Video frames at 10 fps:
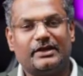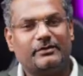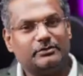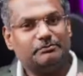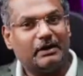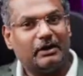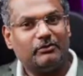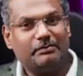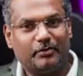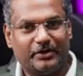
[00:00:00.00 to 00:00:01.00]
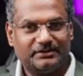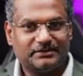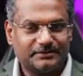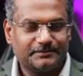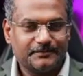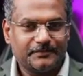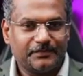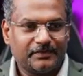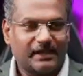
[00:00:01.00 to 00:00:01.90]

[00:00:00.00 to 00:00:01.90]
straight away to PowerPoint.